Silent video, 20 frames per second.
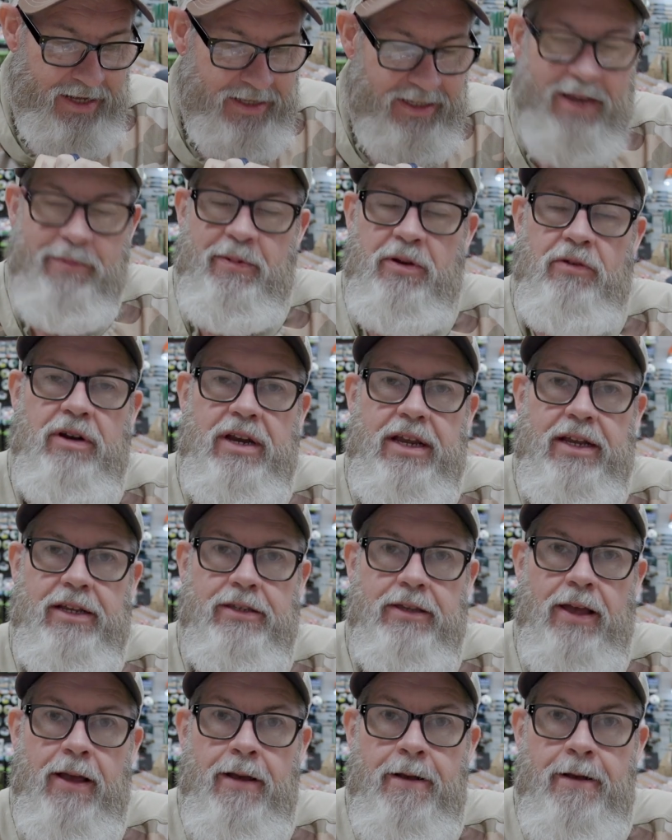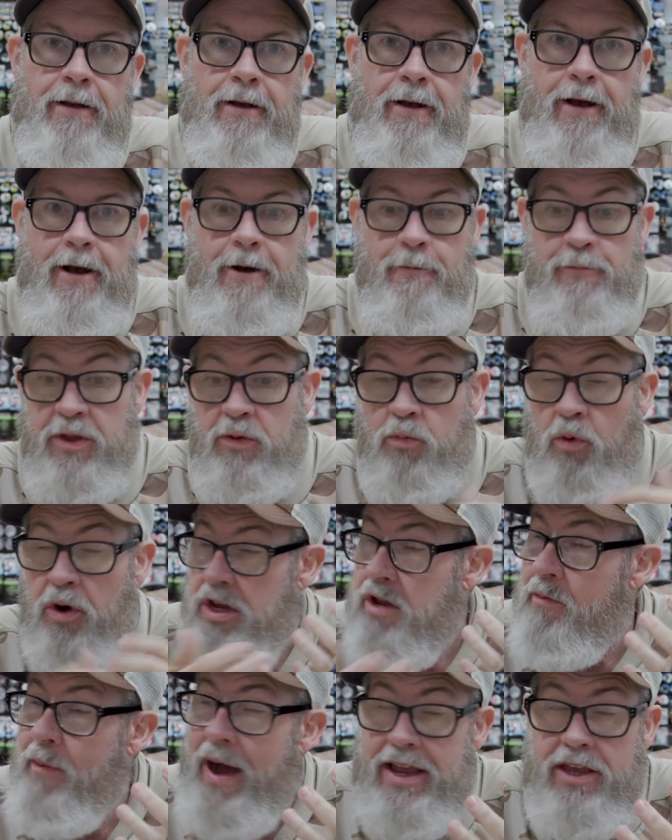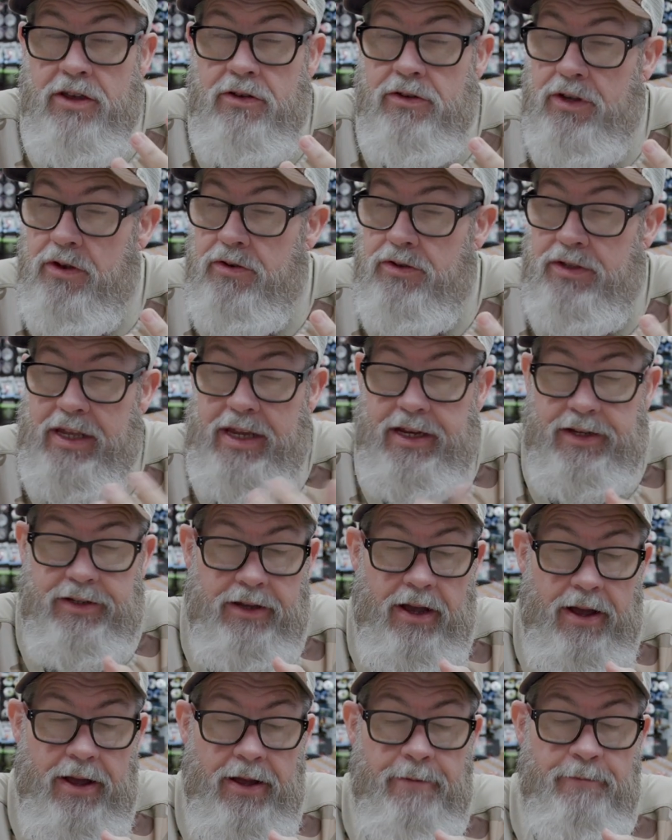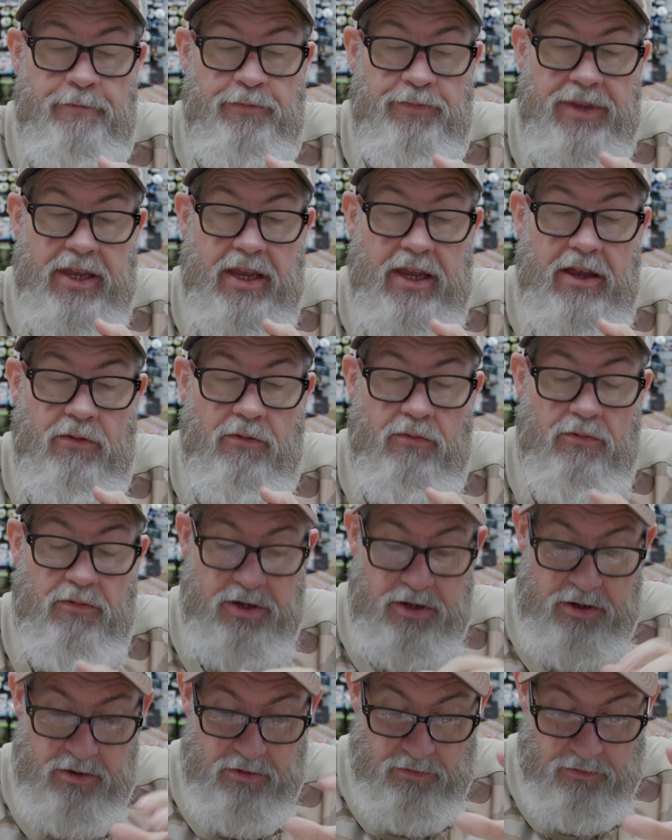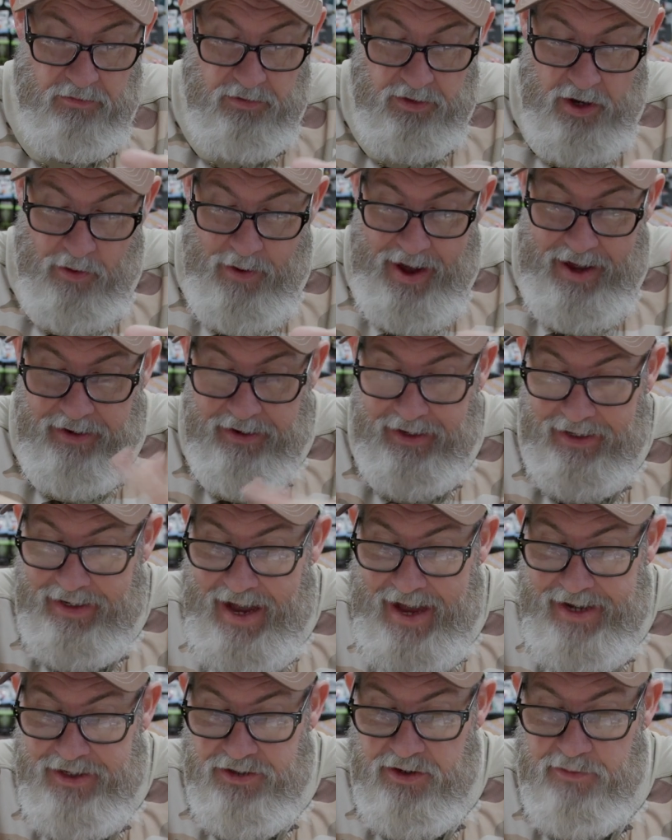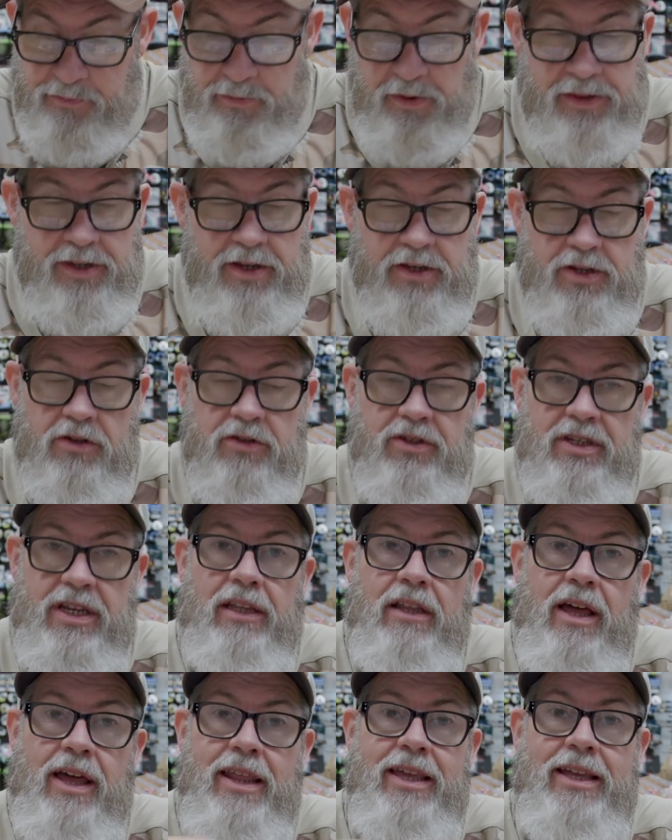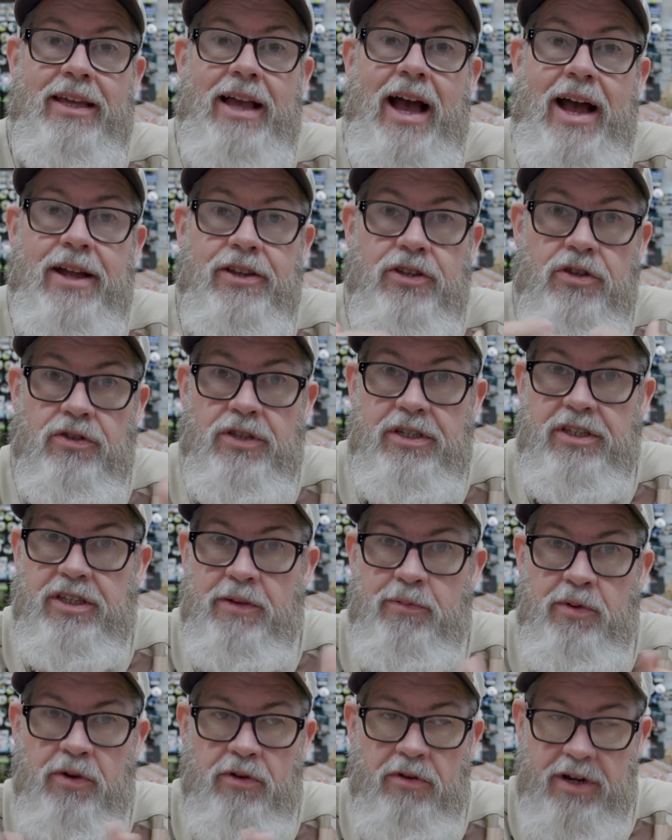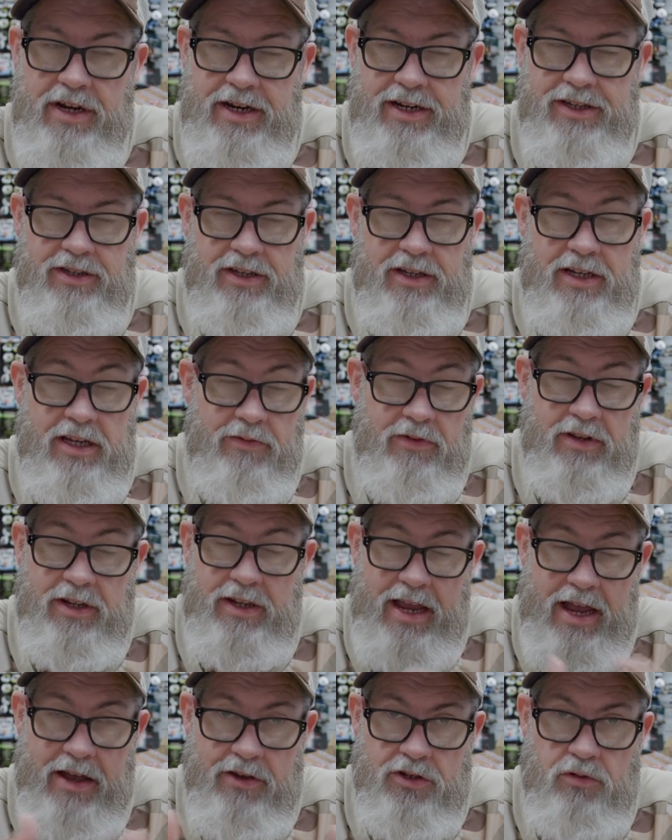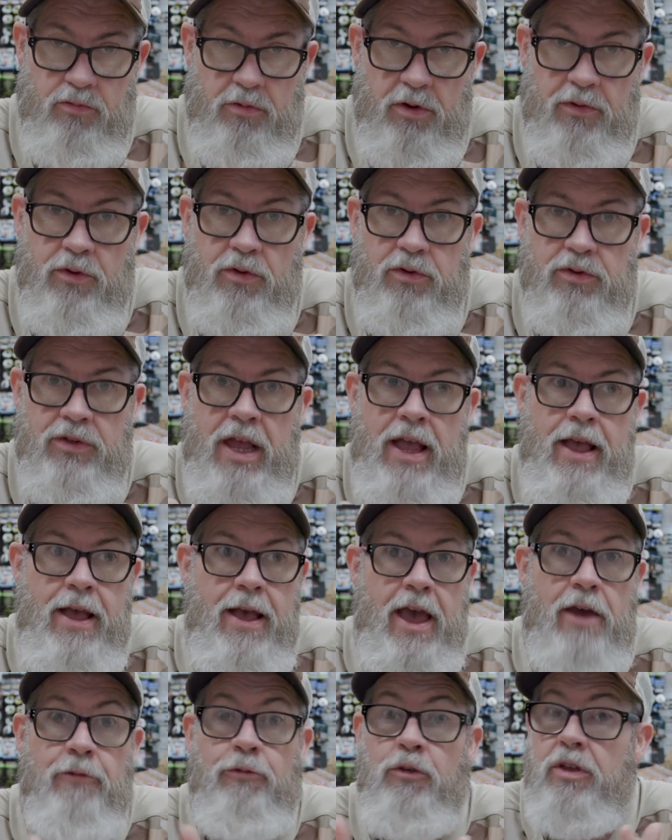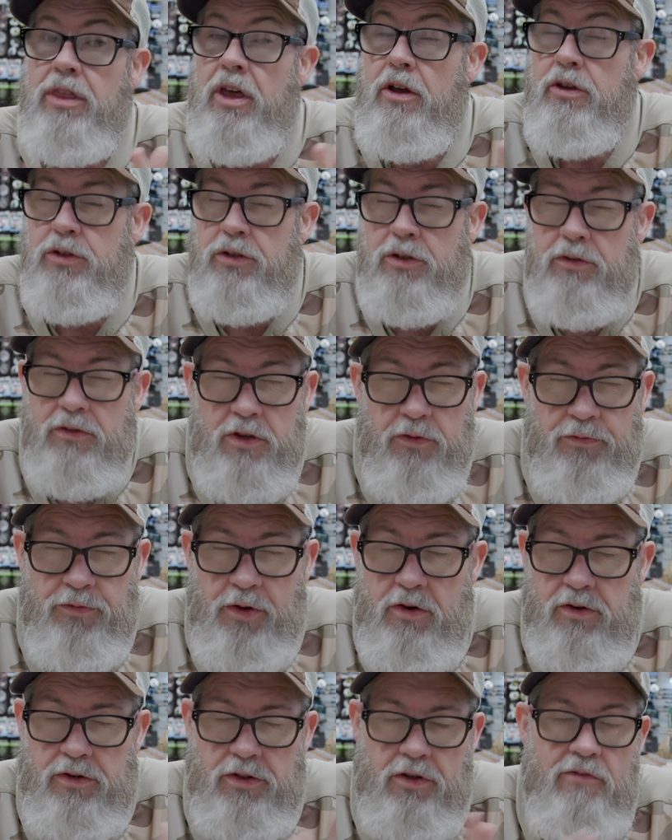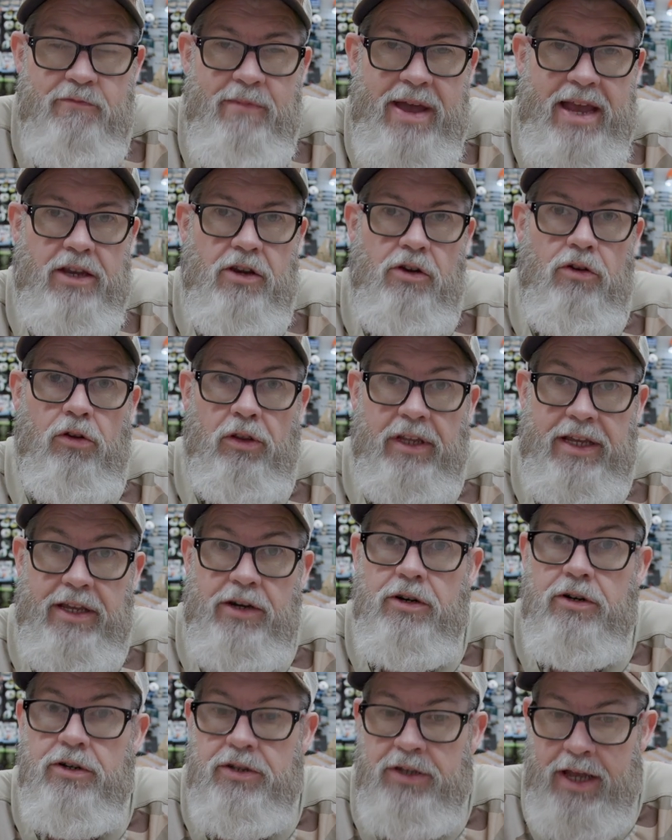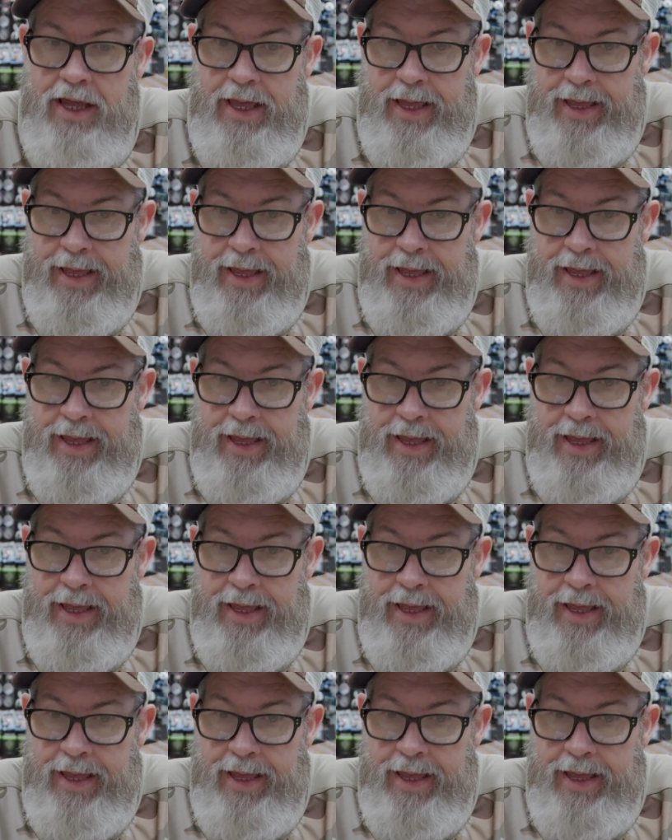tippet rings and where you might use those things. When you go out on a guide trip with us, you'll see a lot of the guides using tippet rings and even now swivels. And for those of you folks who make your leaders,